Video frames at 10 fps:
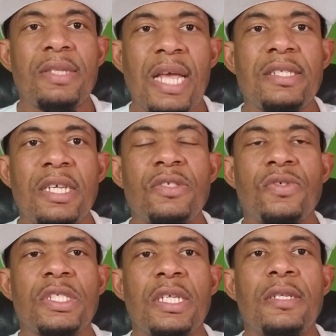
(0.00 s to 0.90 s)
That's
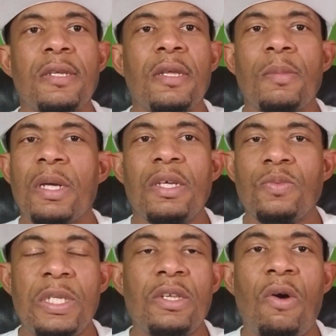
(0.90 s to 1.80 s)
interesting because
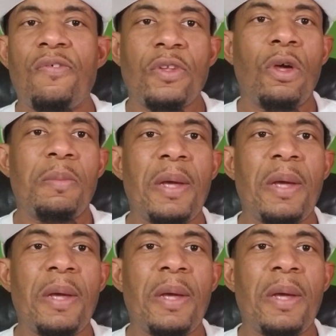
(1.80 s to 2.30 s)
we know Floyd